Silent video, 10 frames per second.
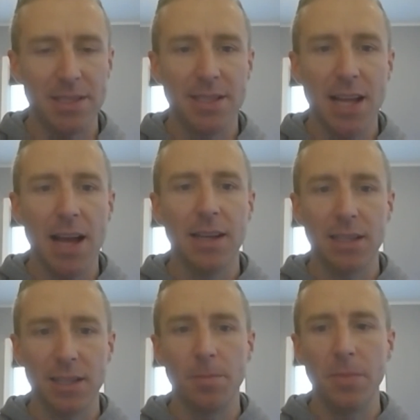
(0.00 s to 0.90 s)
It's not
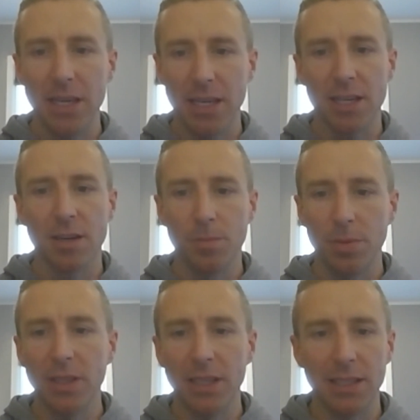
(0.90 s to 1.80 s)
going to be
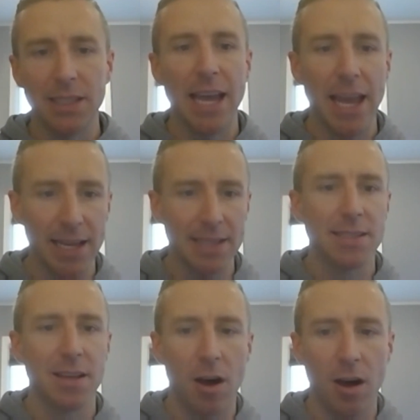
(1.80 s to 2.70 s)
completely
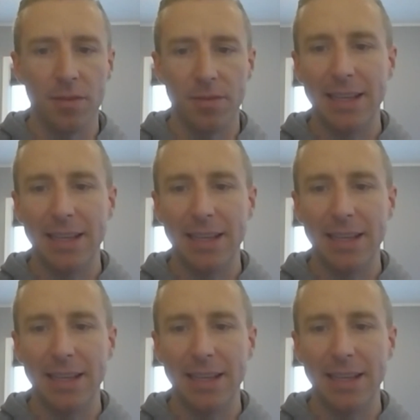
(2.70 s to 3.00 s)
hands off.